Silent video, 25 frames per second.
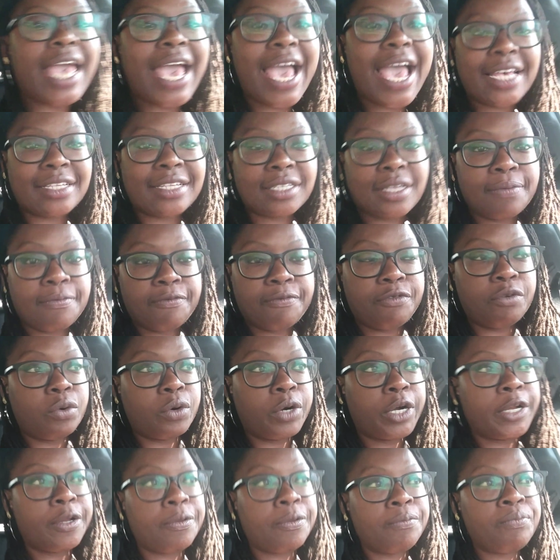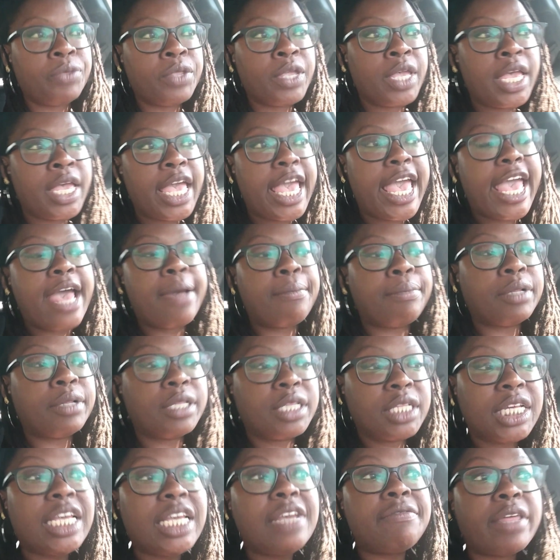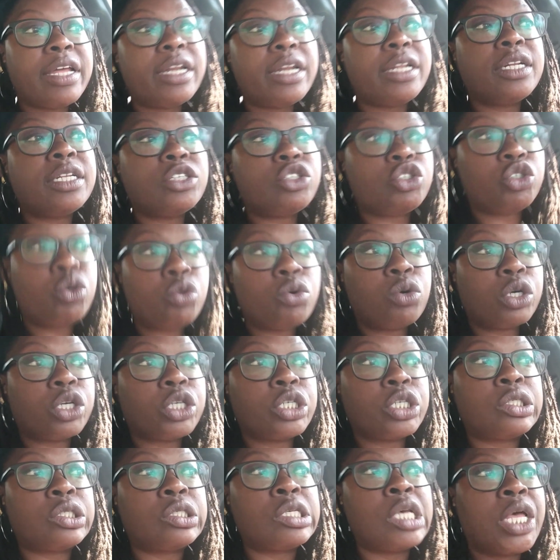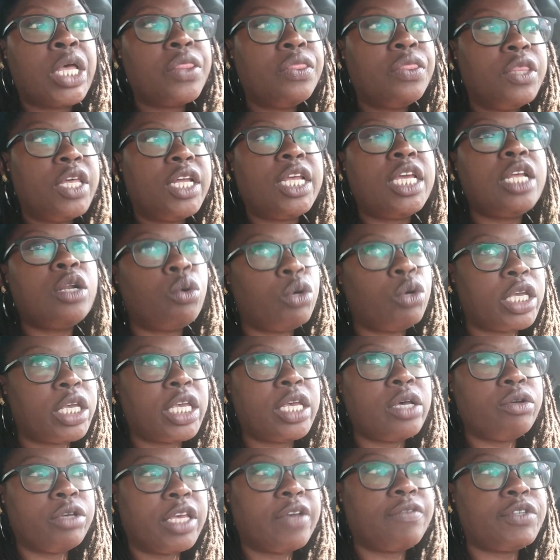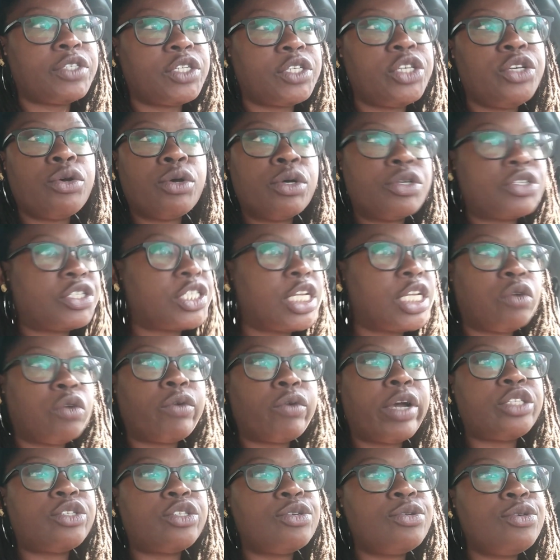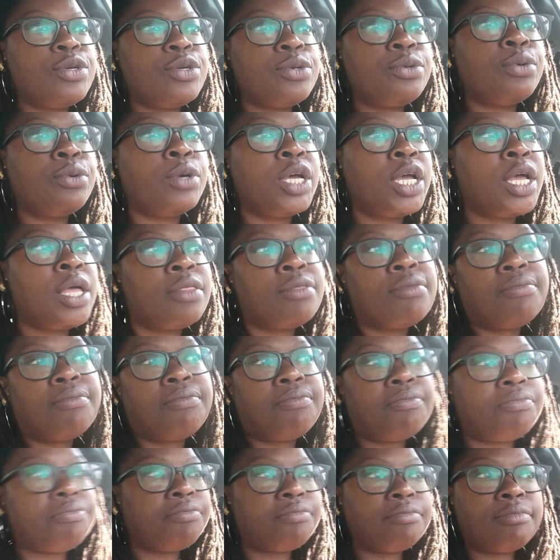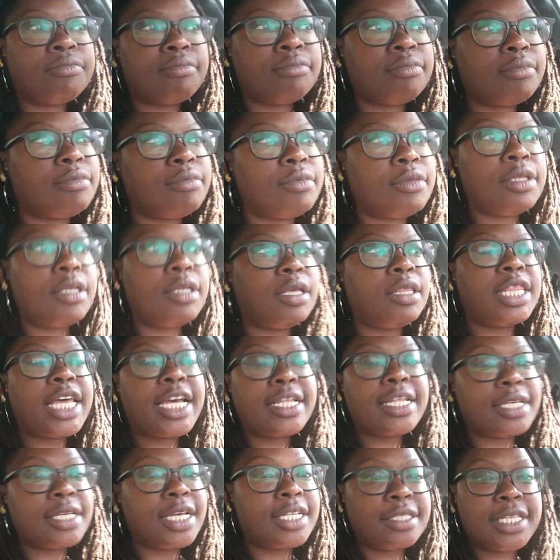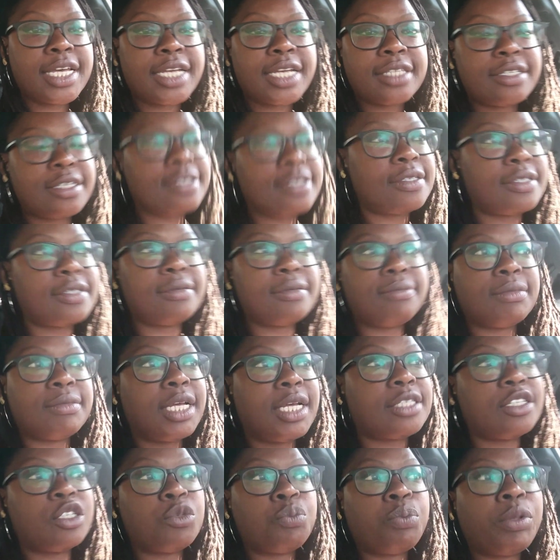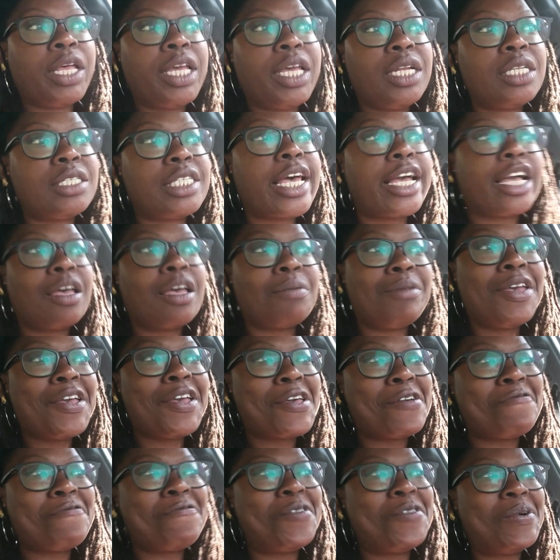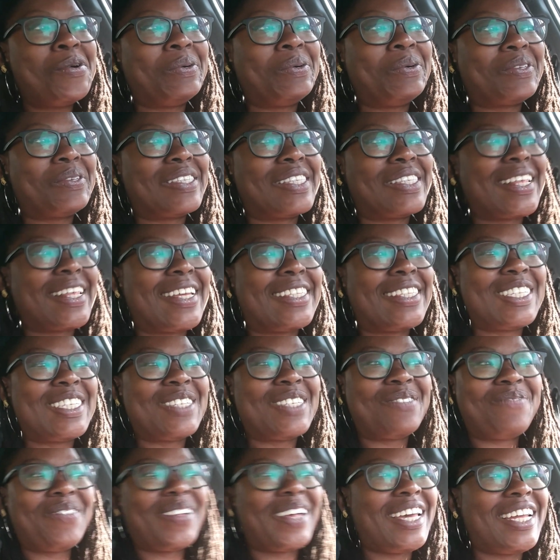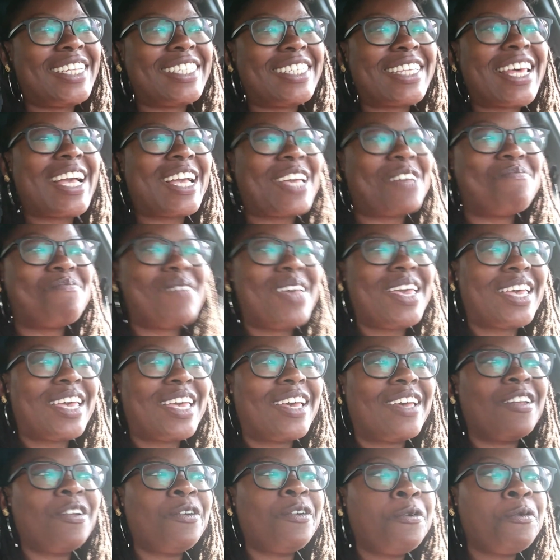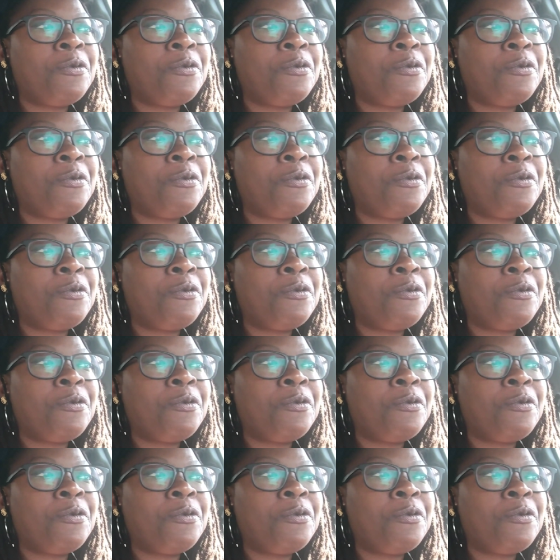ask him for it and believe that it is yours, then he'll give it to you. He'll send it right to you. That's as plain as I can make it, folks. That's as plain as I can make it.